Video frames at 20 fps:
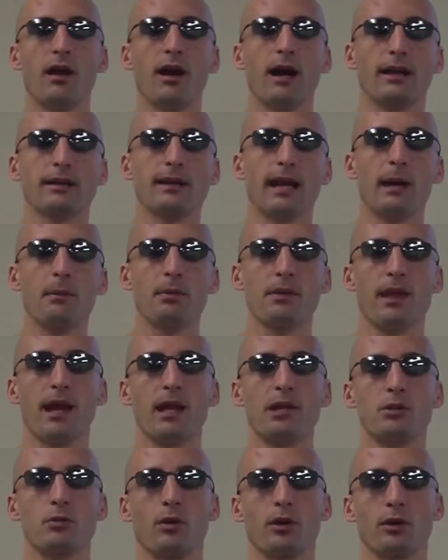On top of
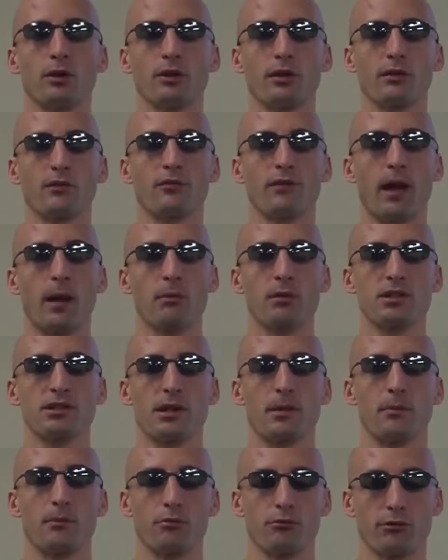that, you want to look at fabrics
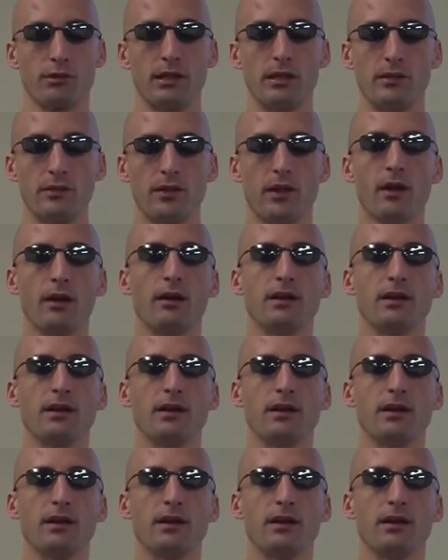that breathe.